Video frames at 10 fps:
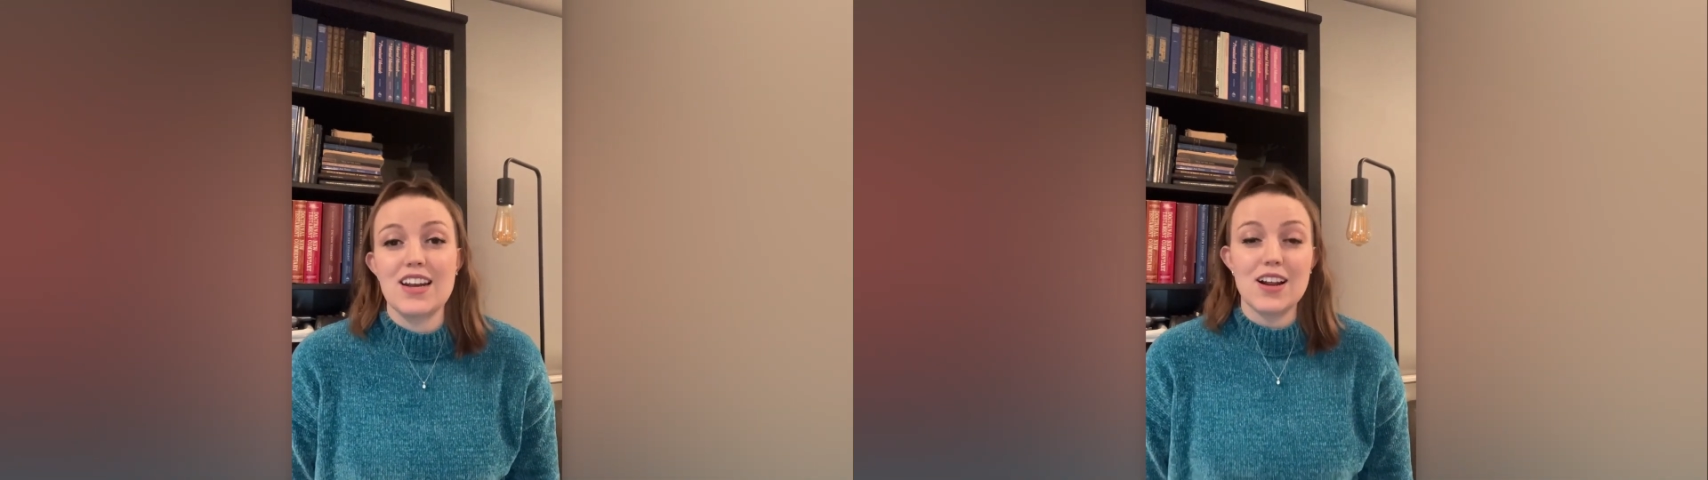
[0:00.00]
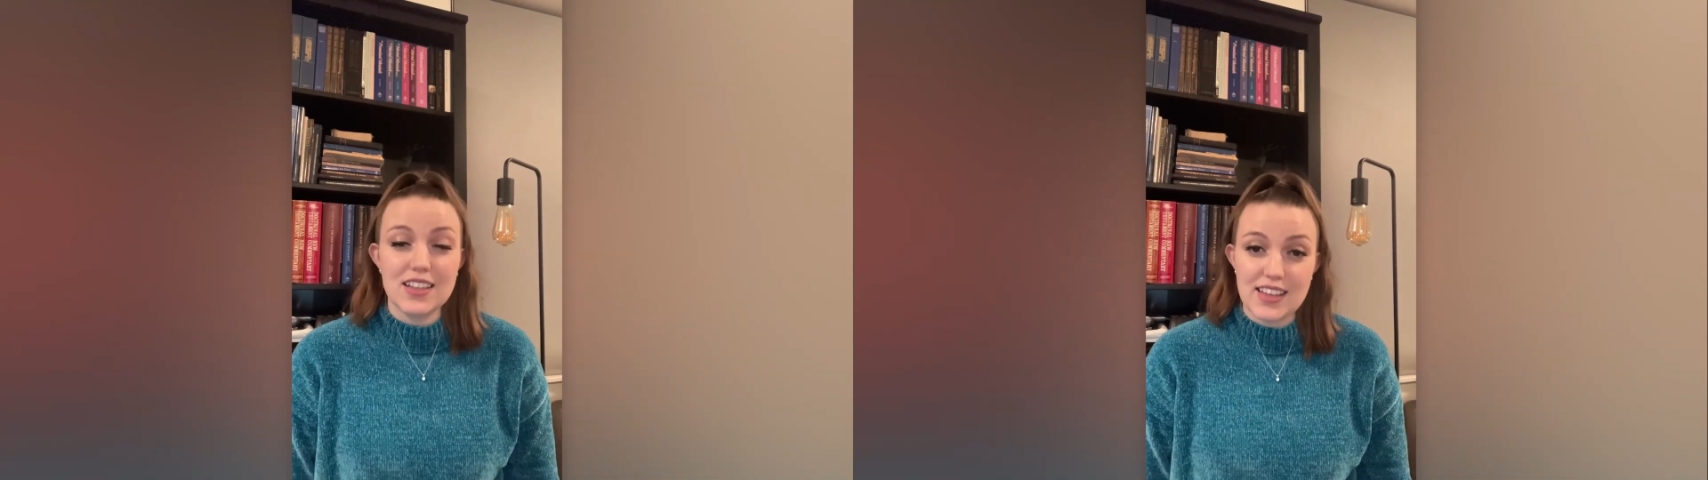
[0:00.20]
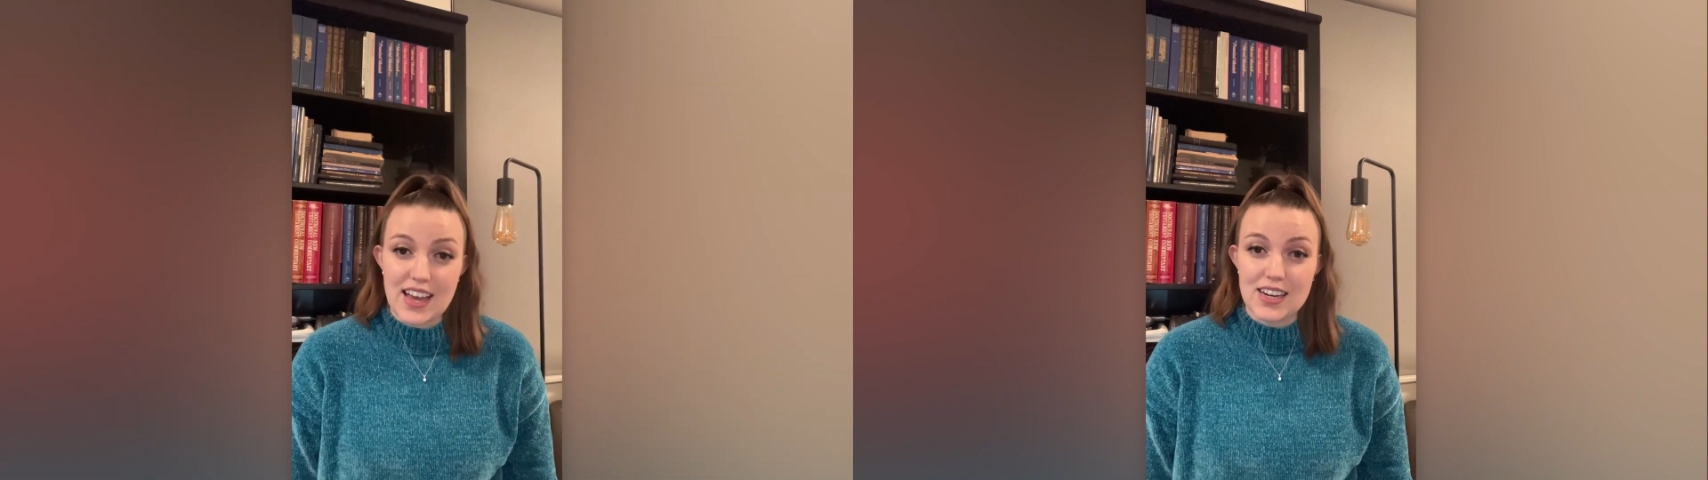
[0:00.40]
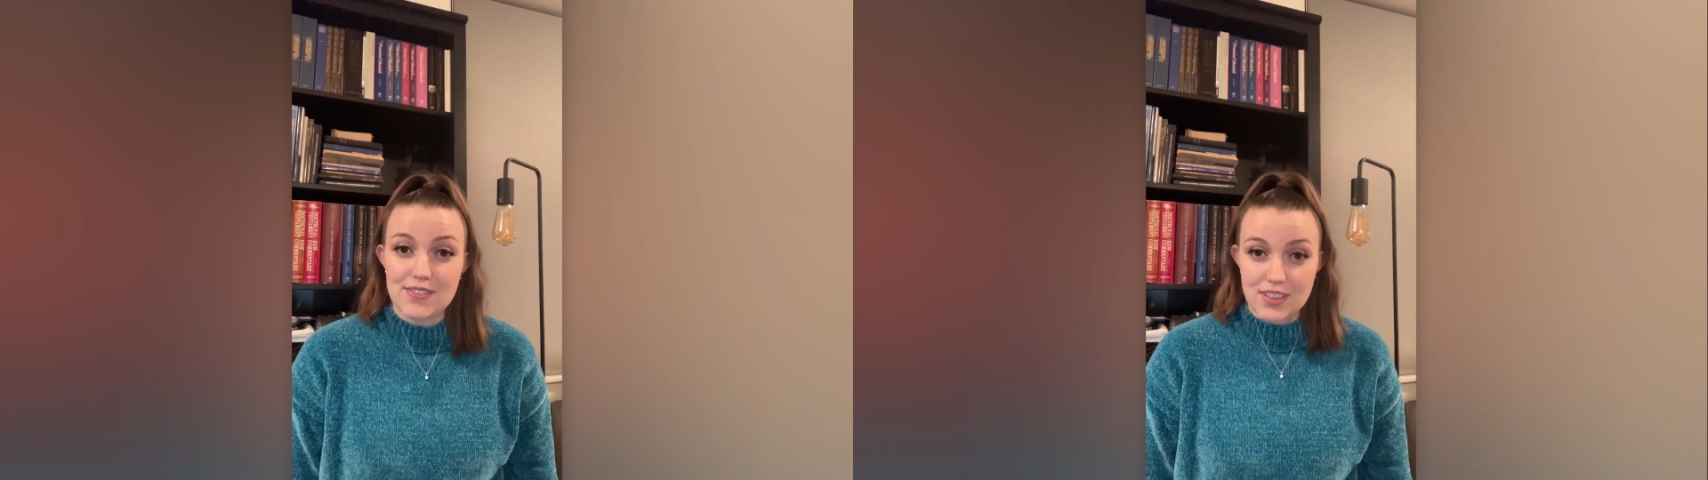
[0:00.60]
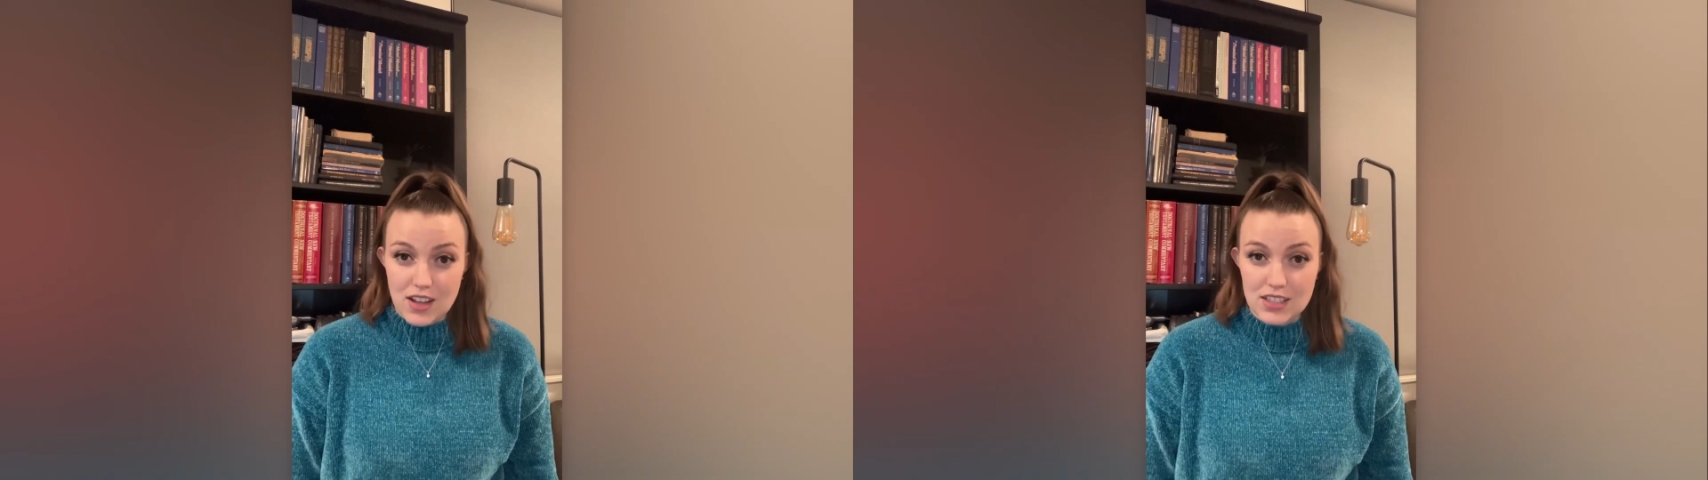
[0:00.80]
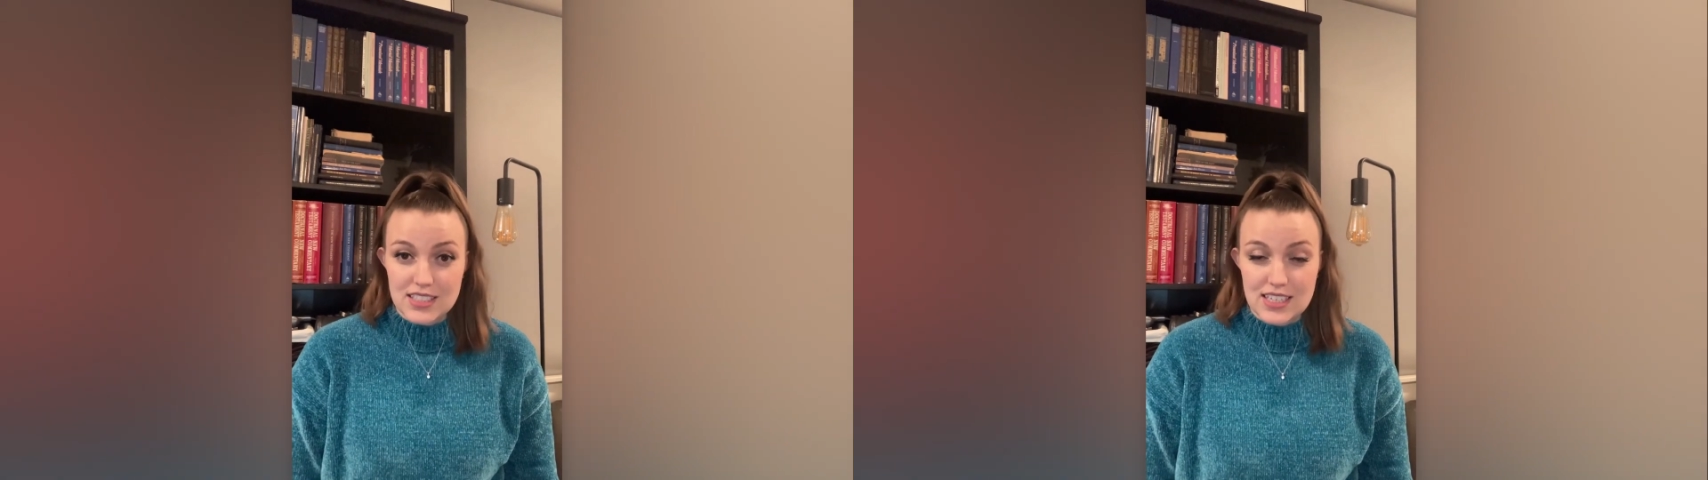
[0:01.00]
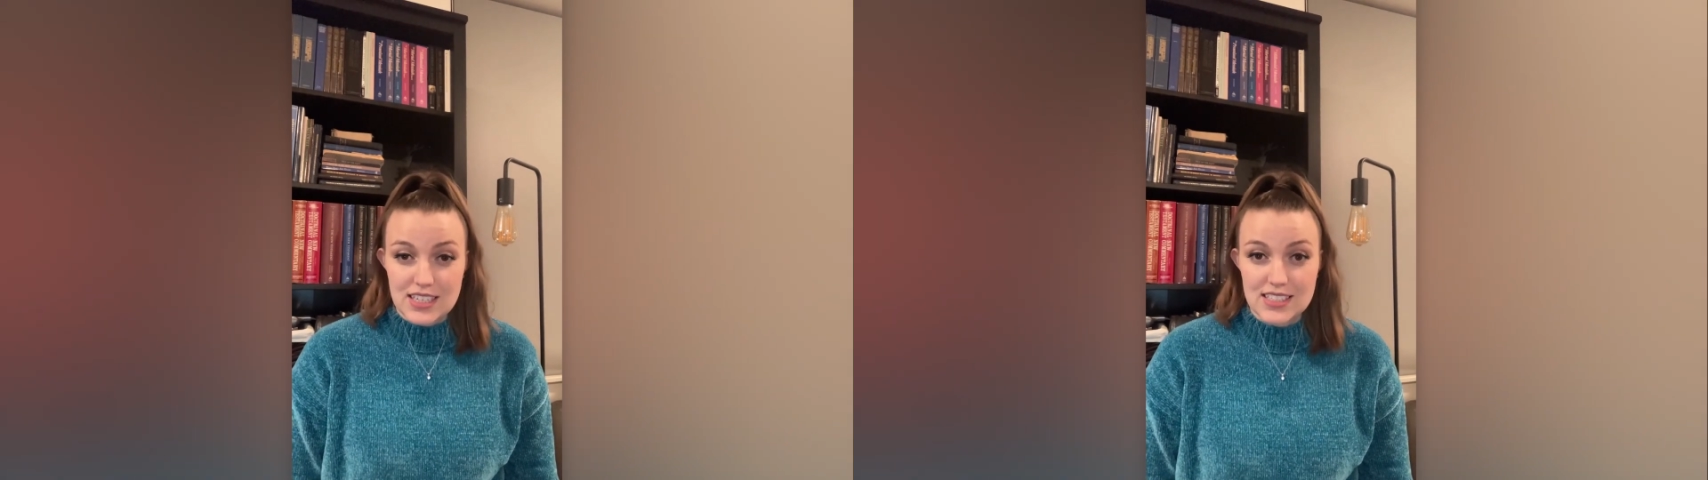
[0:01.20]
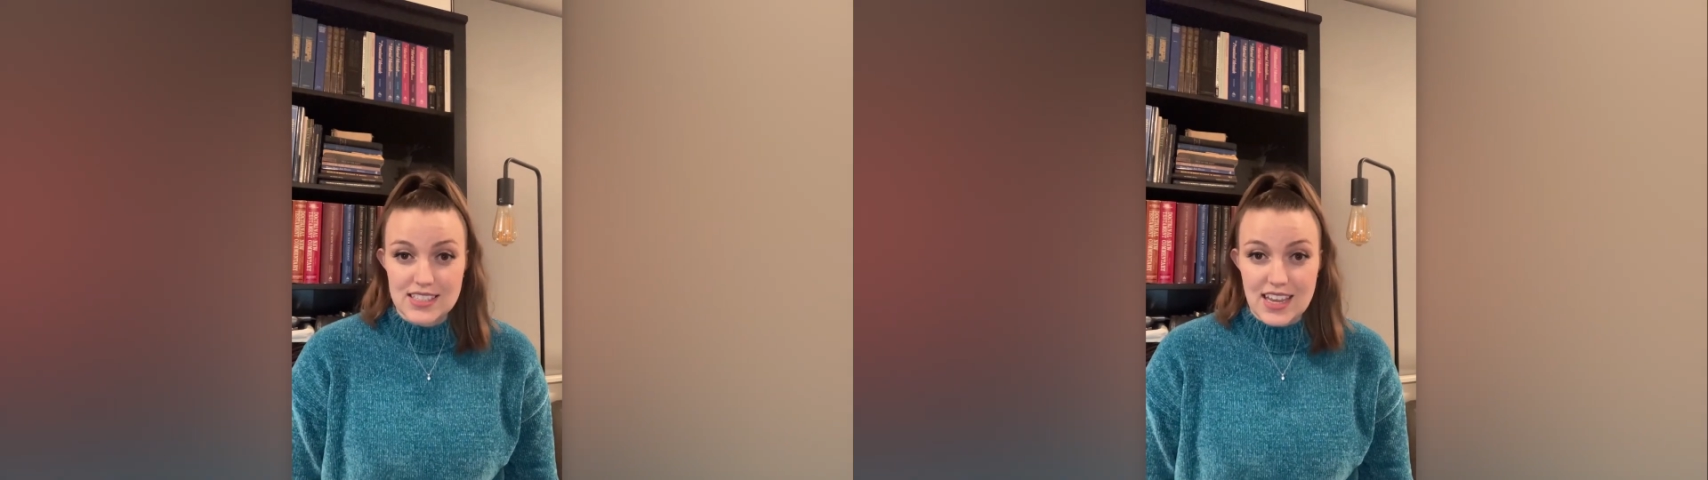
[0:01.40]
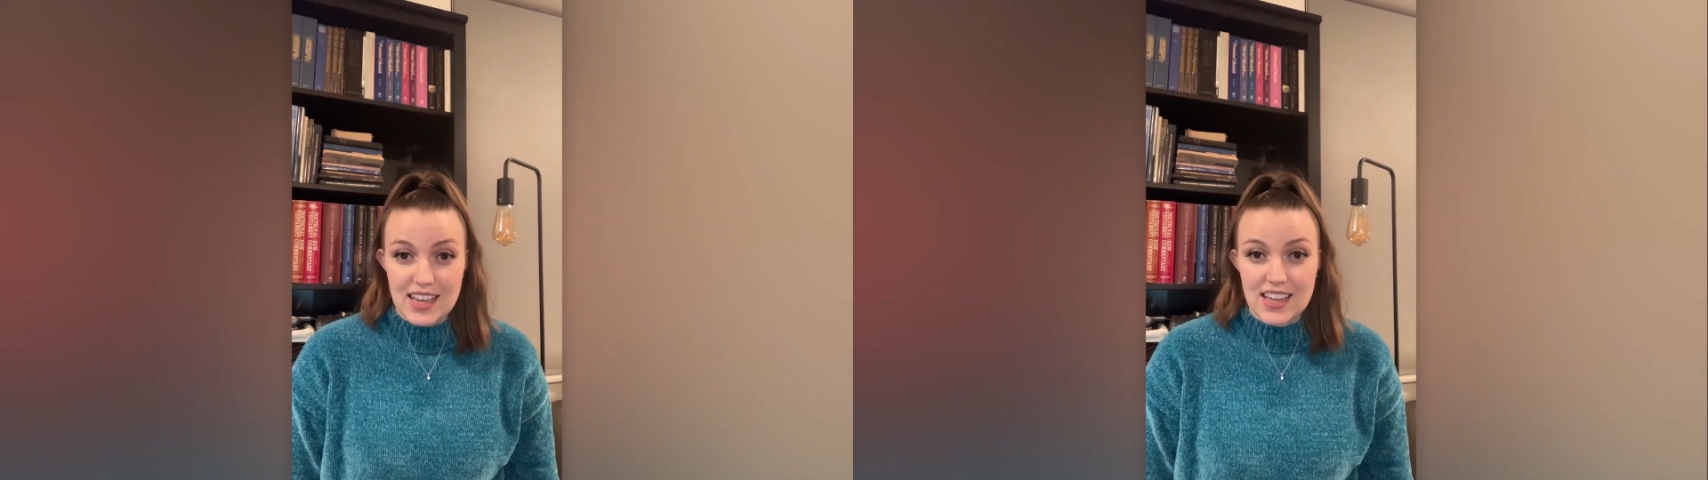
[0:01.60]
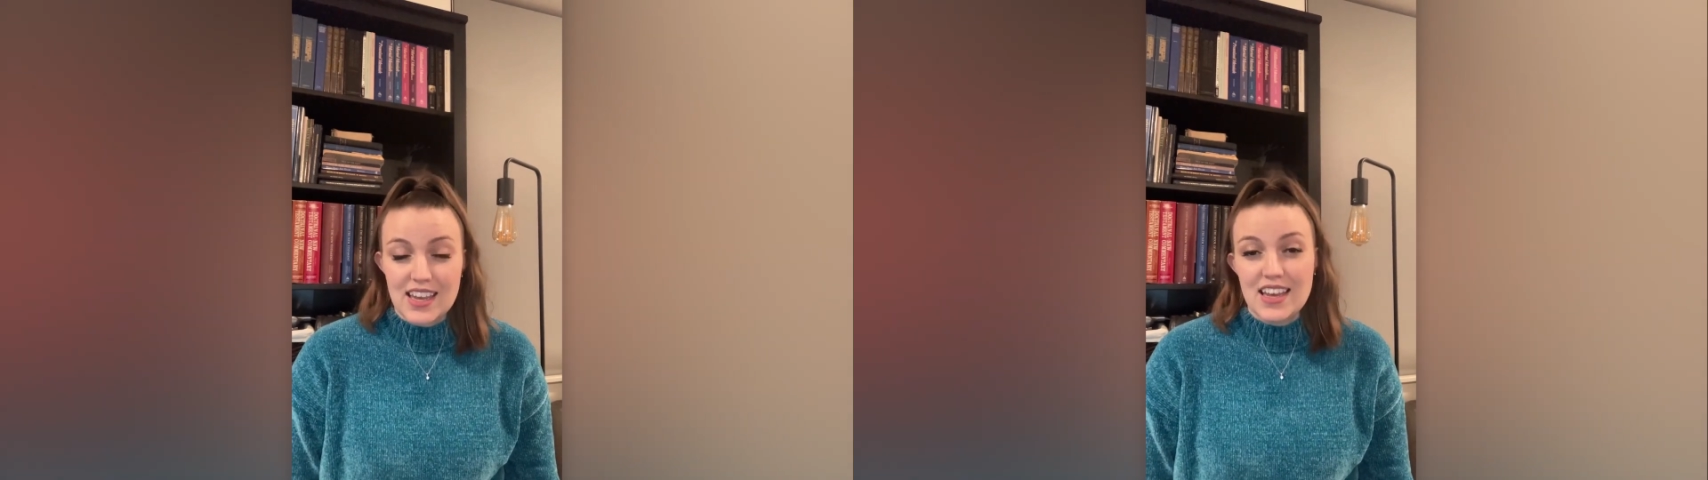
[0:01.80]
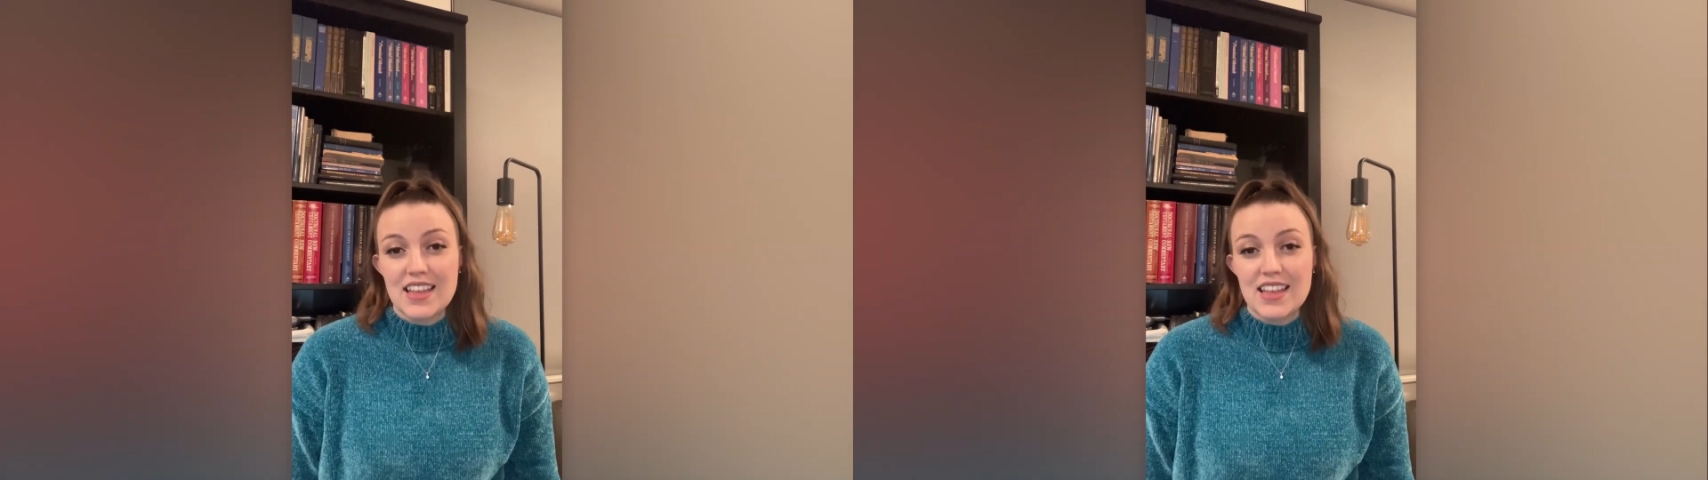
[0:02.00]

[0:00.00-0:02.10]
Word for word: and not at the end of a long, tedious day.